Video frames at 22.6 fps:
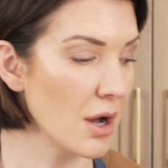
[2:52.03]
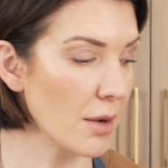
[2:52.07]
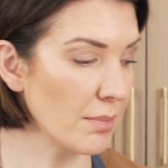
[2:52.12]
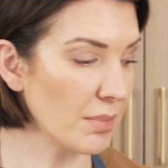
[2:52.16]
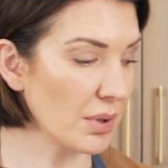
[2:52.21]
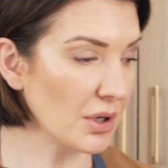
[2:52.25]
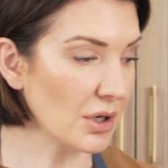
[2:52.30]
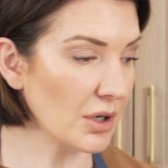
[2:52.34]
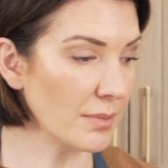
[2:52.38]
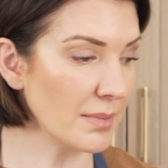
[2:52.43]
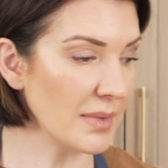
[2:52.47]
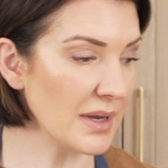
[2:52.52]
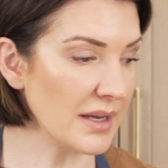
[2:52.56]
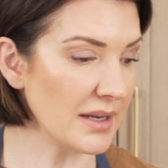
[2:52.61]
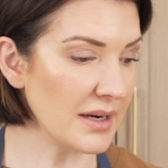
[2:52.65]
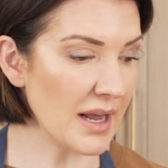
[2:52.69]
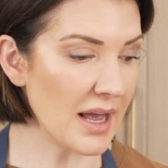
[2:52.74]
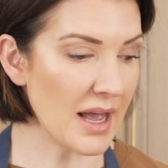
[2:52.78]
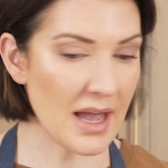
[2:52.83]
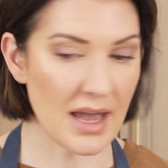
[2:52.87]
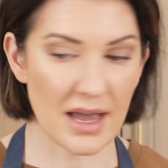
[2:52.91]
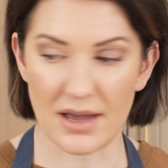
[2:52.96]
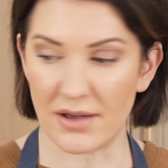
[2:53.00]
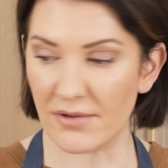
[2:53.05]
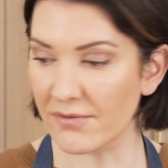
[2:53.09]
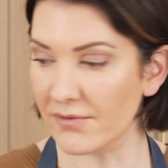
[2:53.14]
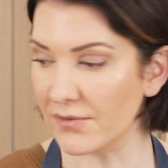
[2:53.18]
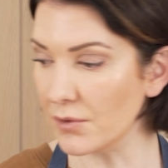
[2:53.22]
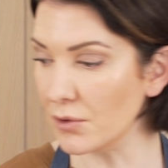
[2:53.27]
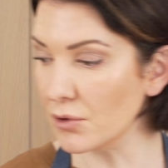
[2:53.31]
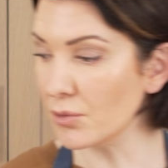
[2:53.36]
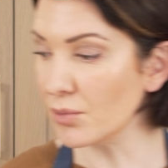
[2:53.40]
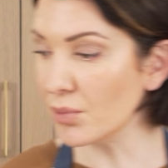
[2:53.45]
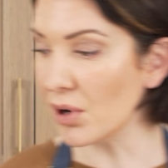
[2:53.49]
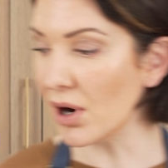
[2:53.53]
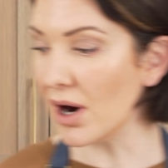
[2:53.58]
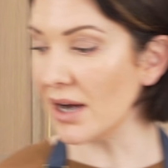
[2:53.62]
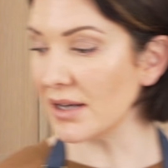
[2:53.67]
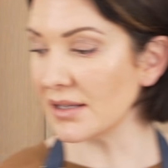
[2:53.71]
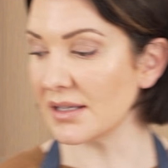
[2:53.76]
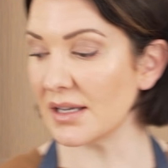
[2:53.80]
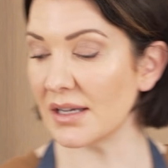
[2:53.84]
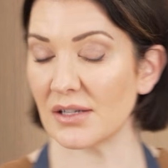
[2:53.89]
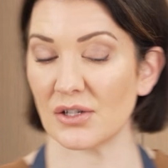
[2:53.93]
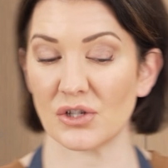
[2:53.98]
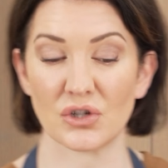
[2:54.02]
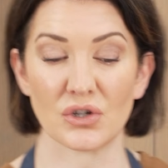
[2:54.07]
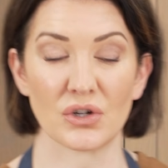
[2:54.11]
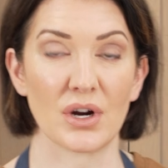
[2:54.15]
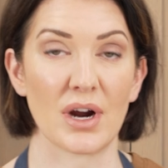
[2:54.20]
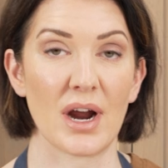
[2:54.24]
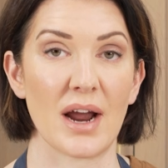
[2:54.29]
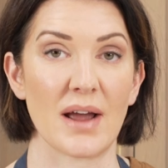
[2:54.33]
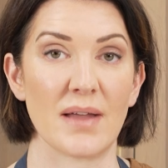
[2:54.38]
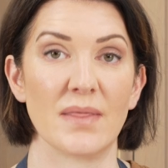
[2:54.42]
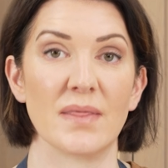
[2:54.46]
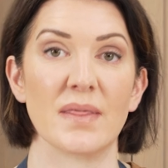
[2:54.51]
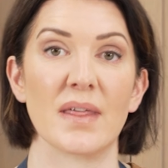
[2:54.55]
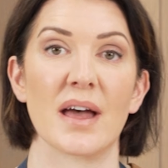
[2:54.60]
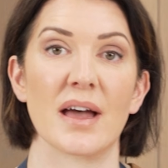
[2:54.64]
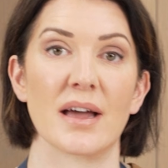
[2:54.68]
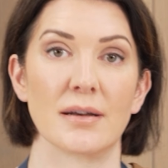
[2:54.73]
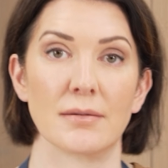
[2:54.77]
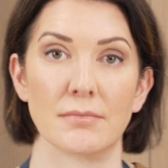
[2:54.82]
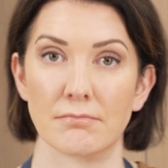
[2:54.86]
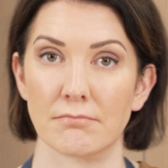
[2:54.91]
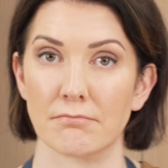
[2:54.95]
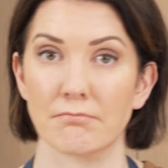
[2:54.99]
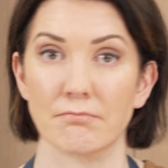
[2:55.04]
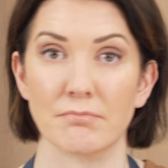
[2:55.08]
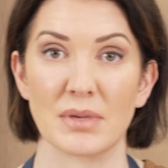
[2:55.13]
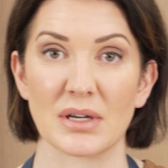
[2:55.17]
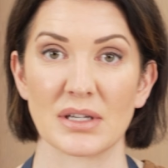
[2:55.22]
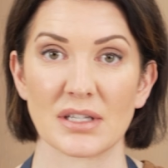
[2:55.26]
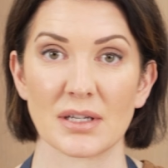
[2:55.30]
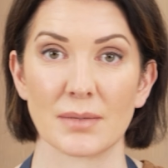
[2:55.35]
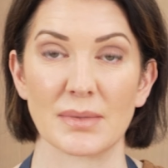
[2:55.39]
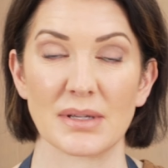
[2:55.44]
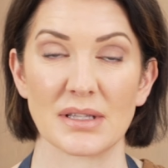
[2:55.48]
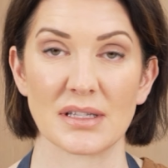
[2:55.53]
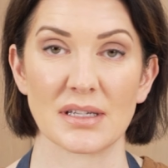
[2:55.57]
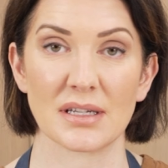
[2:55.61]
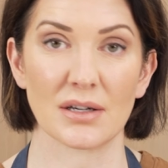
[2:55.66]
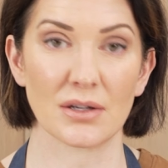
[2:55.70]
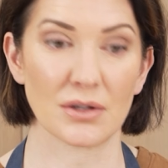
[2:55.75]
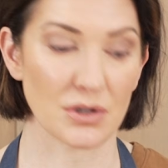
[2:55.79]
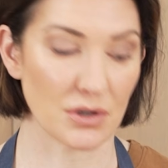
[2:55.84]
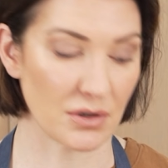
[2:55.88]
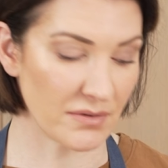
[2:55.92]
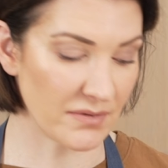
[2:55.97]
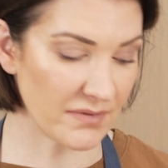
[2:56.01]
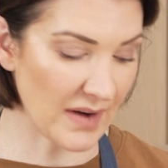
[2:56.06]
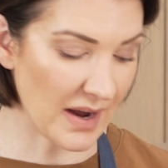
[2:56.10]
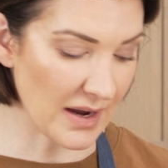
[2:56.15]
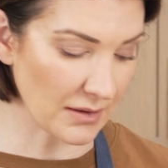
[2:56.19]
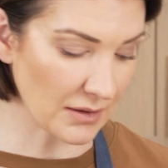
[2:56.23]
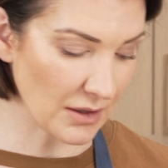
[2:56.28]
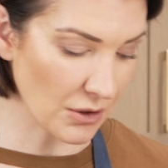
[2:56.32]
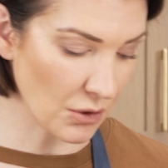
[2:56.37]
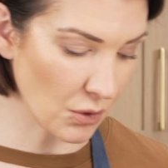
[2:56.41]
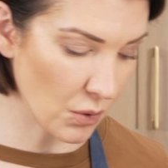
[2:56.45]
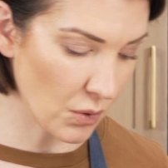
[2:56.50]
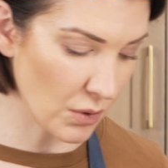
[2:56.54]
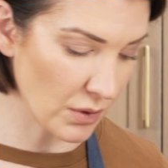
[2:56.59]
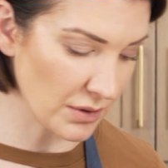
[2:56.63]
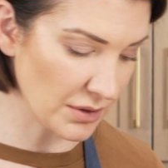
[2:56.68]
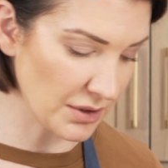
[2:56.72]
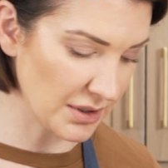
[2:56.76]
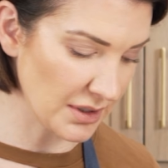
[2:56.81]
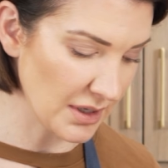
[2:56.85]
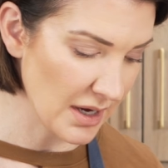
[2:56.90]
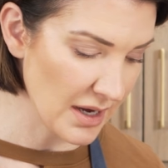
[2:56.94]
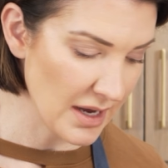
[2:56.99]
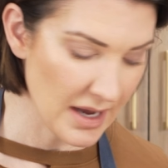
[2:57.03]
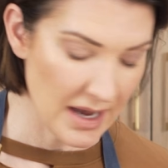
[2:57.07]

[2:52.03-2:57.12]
put them in a food processor, and then mix them until they're finely coarse.